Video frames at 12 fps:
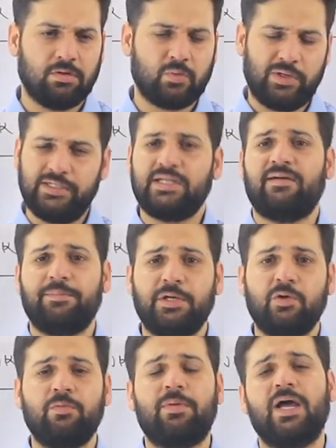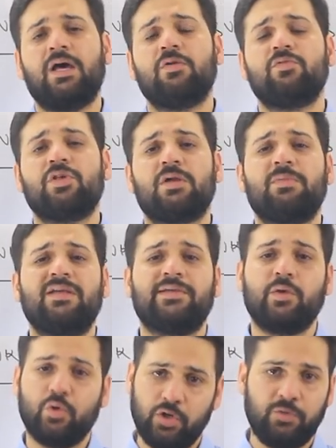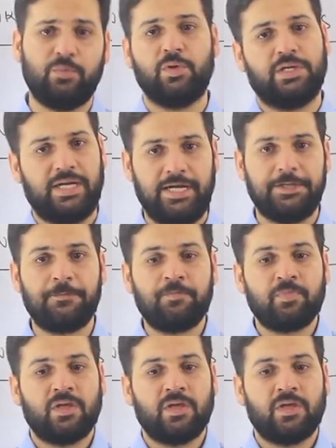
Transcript: Quantitative Aptitude by Arun Sharma is a good book, right?